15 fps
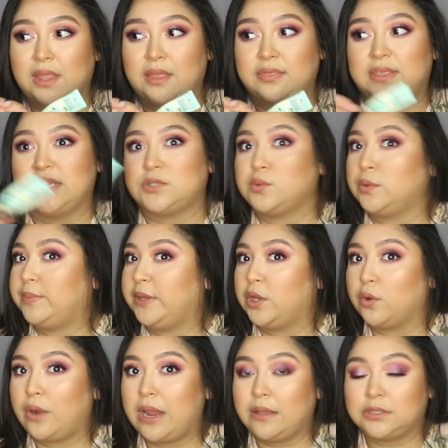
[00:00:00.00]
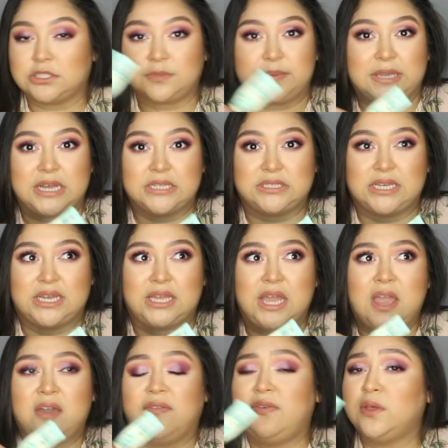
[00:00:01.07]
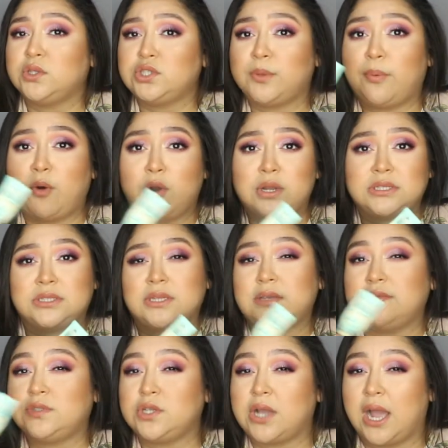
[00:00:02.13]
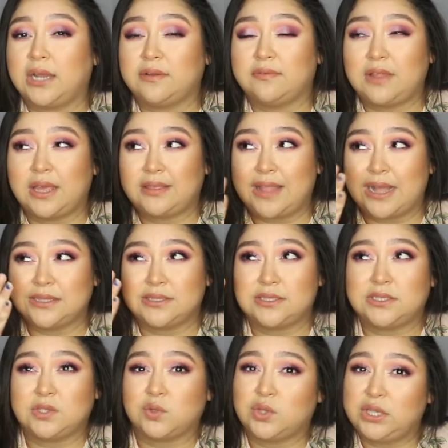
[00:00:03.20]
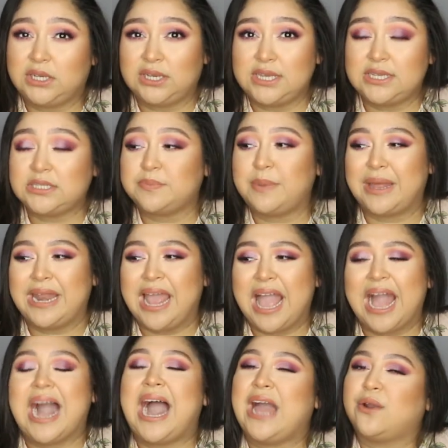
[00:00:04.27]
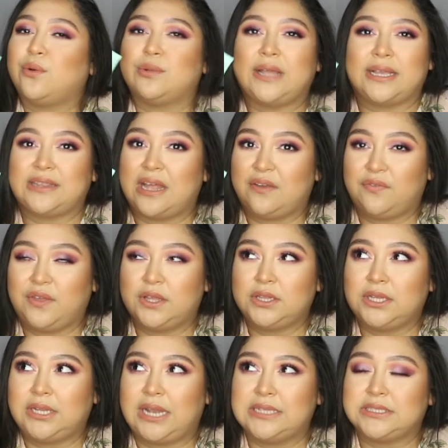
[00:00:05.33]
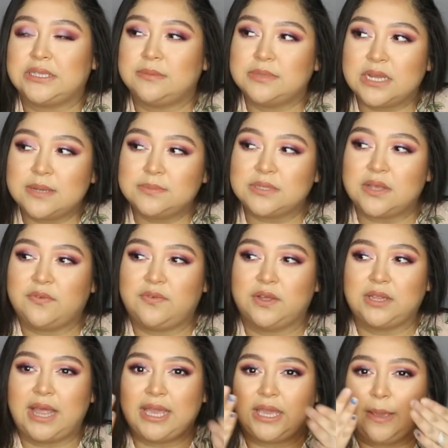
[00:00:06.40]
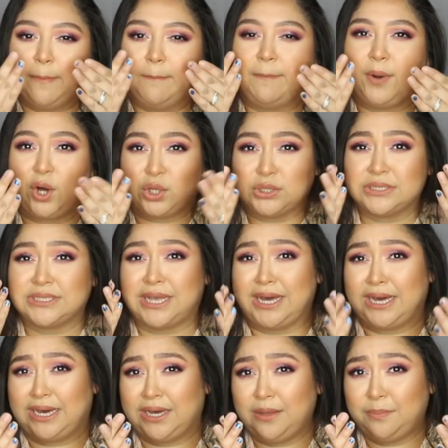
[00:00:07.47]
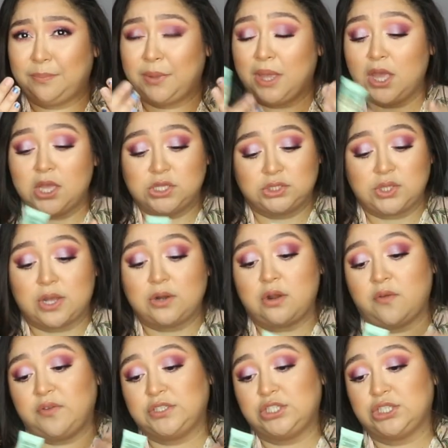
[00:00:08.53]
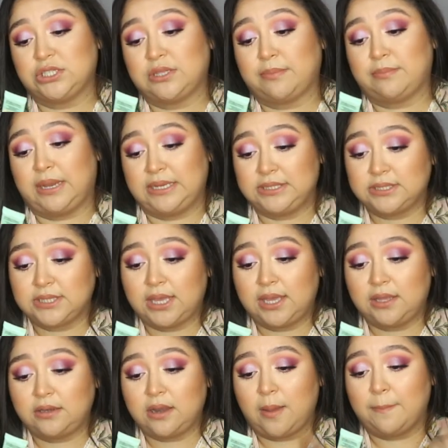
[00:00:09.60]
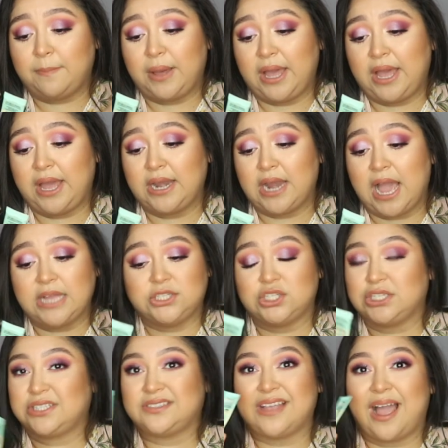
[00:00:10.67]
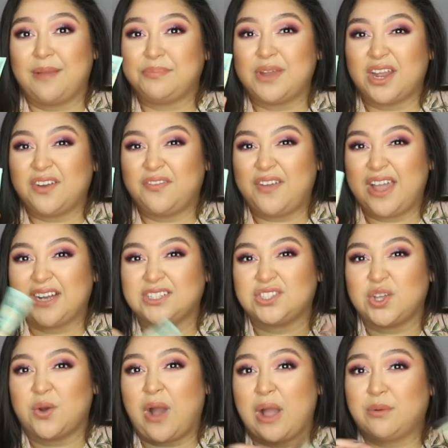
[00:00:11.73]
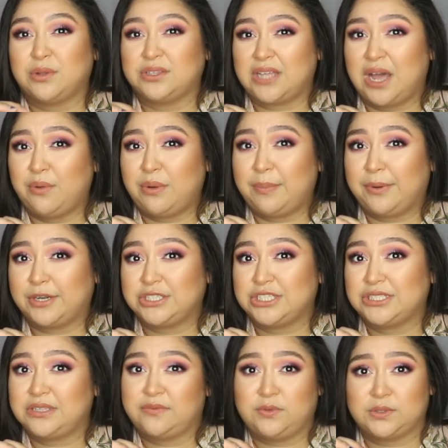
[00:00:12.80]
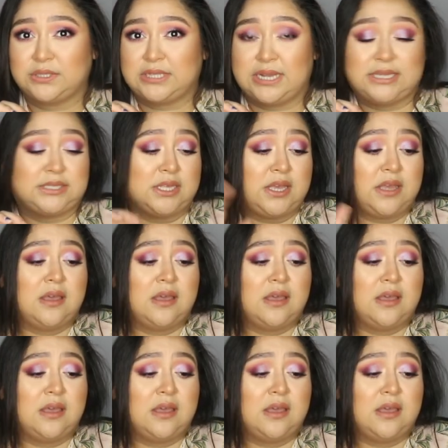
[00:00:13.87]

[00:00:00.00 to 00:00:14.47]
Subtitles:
this would be great just because it fills your pores, leaves you kind of like that silkiness, but I don't like that feeling, and sometimes I feel like it balls up. So I don't know if it's just my skin, but I'm not a fan. So I will not repurchase the full size.